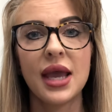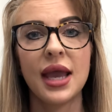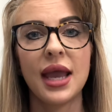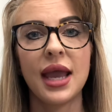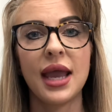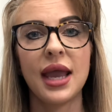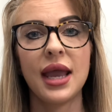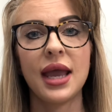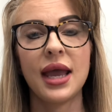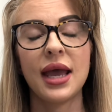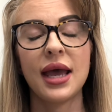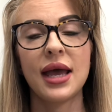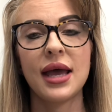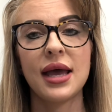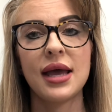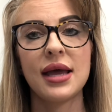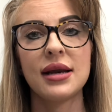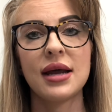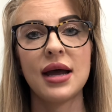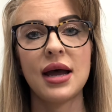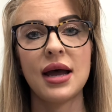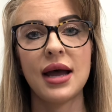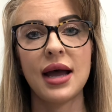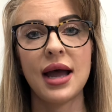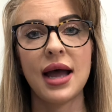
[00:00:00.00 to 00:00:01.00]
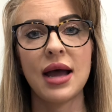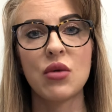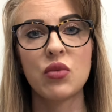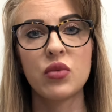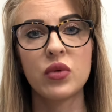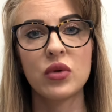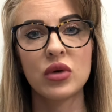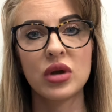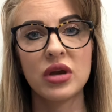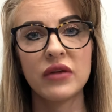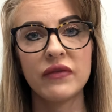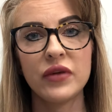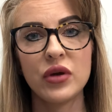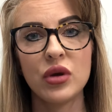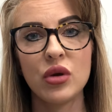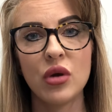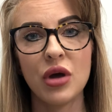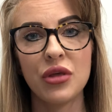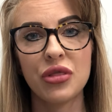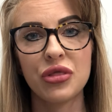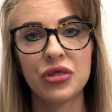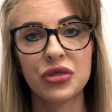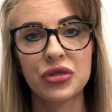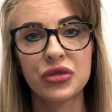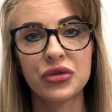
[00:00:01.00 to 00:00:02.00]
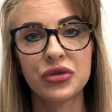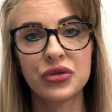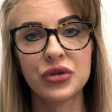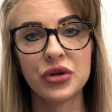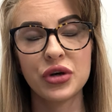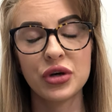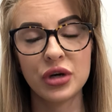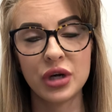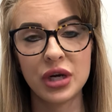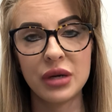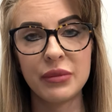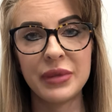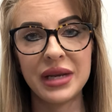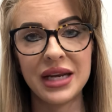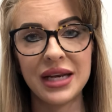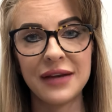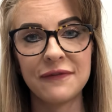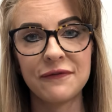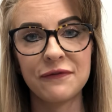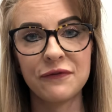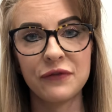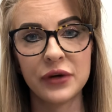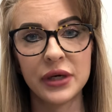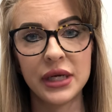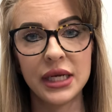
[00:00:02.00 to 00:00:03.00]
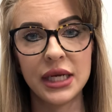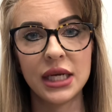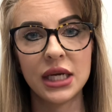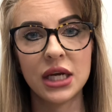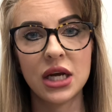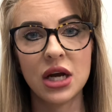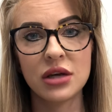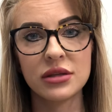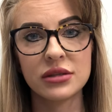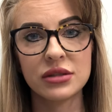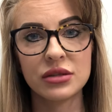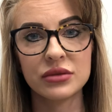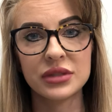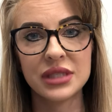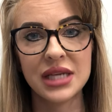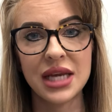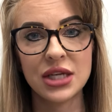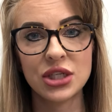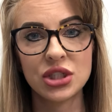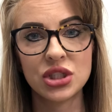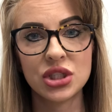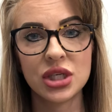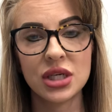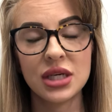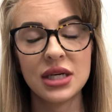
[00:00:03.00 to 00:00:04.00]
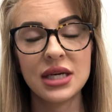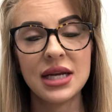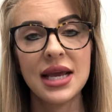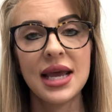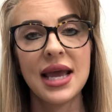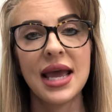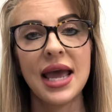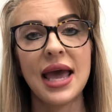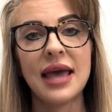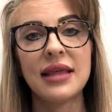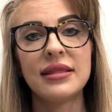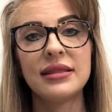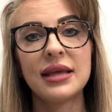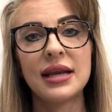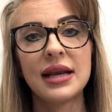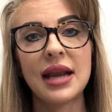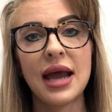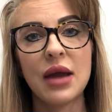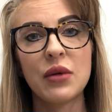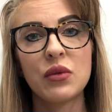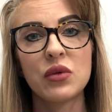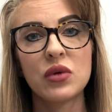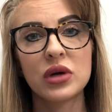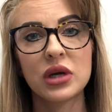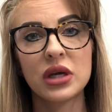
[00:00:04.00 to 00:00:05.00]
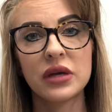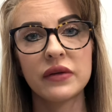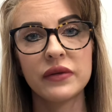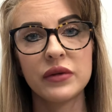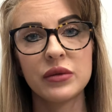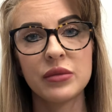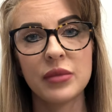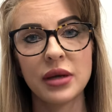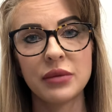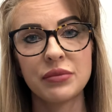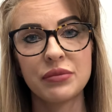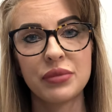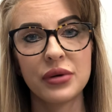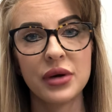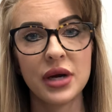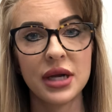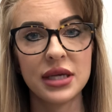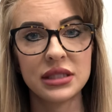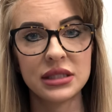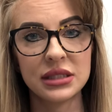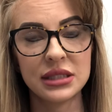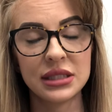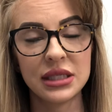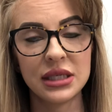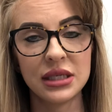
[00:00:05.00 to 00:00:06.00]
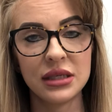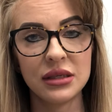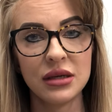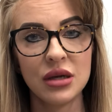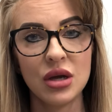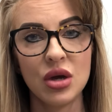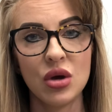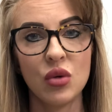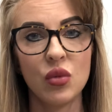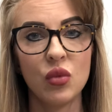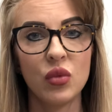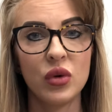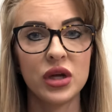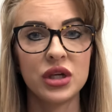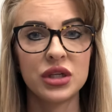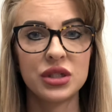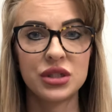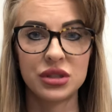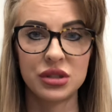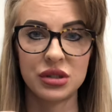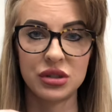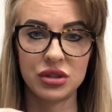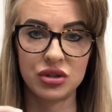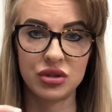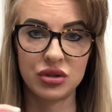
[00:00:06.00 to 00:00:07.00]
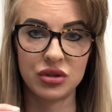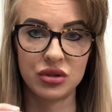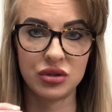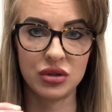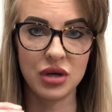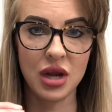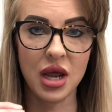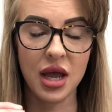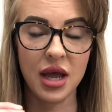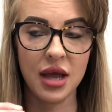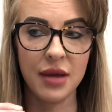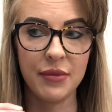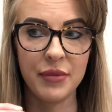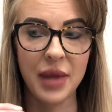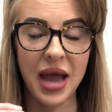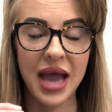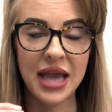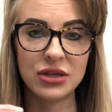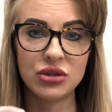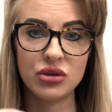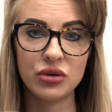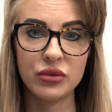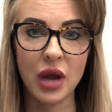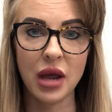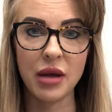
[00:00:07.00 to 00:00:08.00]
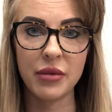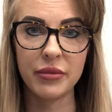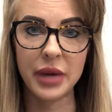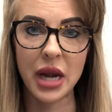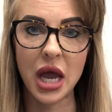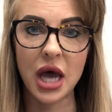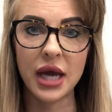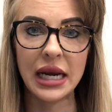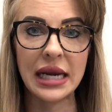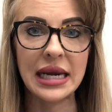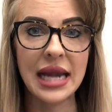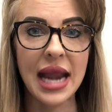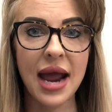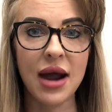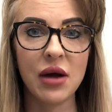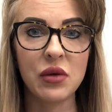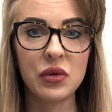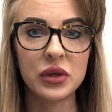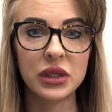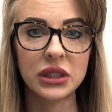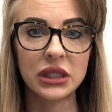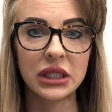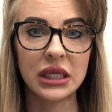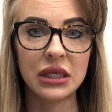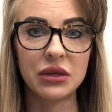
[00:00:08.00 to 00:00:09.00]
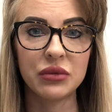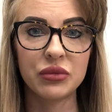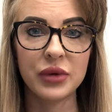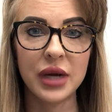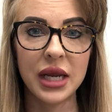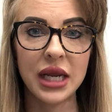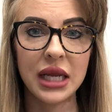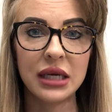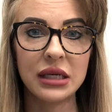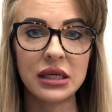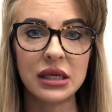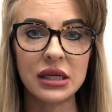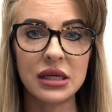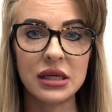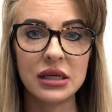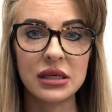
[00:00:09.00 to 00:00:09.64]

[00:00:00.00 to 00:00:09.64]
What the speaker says: and I will give you a 30-minute free consultation, and then I will give you my pricing, which I'm not an hourly rate